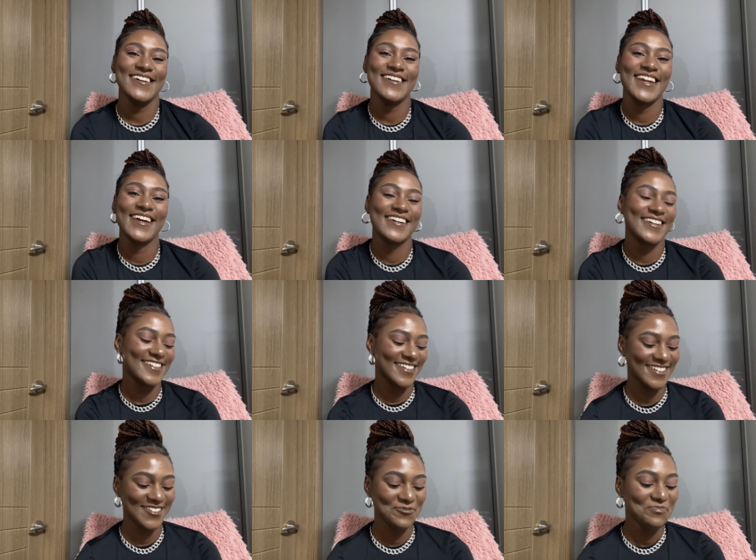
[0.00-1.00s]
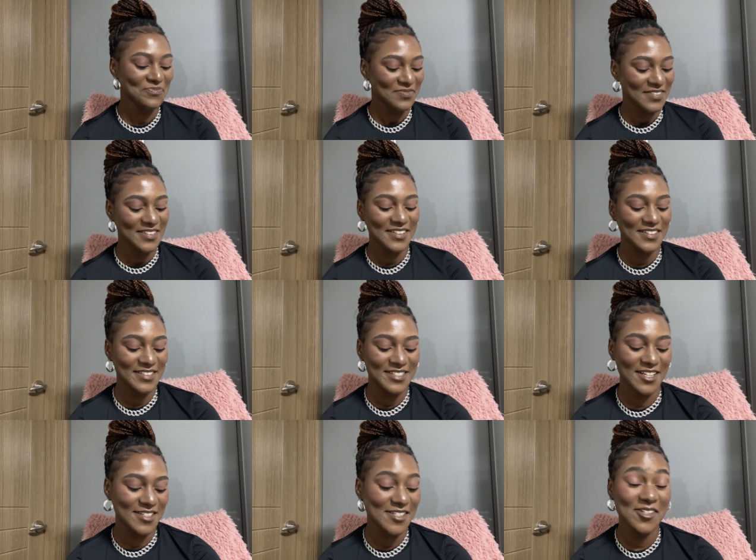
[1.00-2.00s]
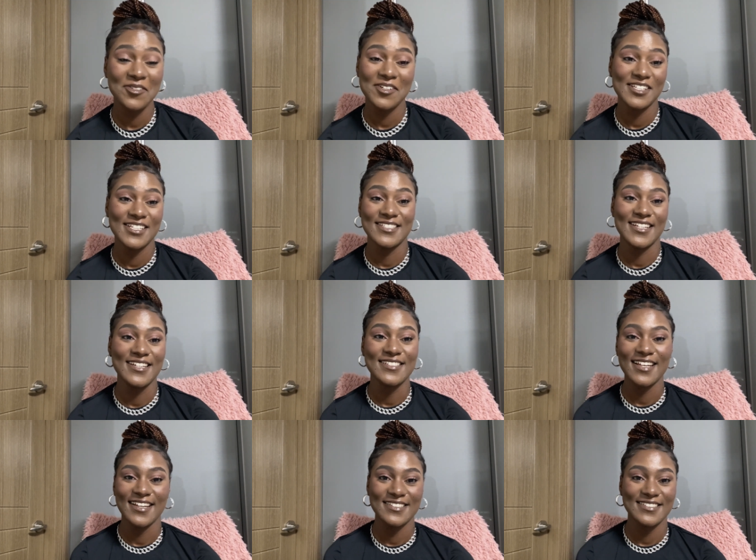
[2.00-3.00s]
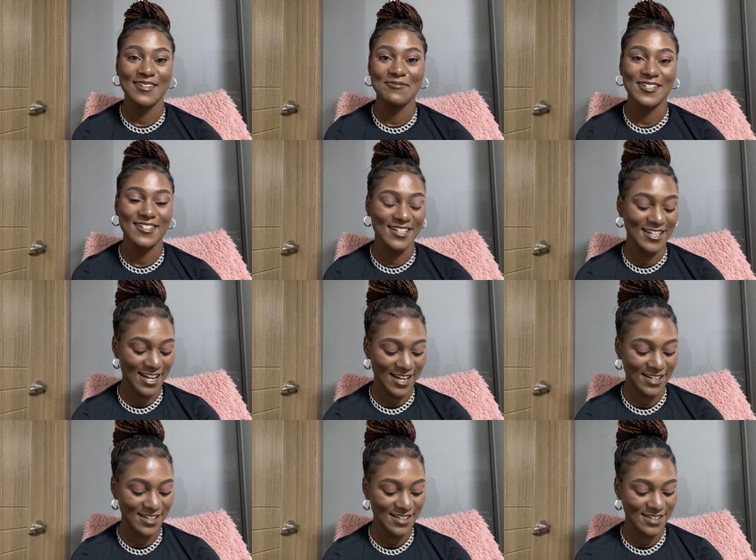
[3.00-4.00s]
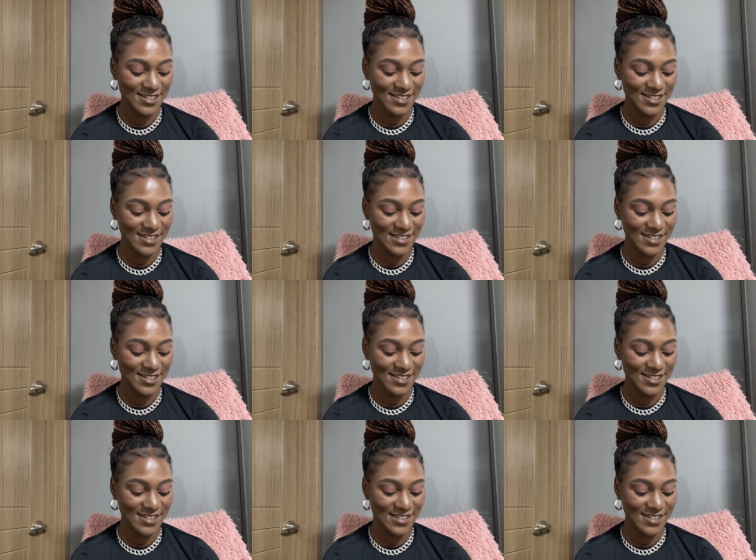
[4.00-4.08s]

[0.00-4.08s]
Like, so South Korea is nice, guys. I'm not gonna lie.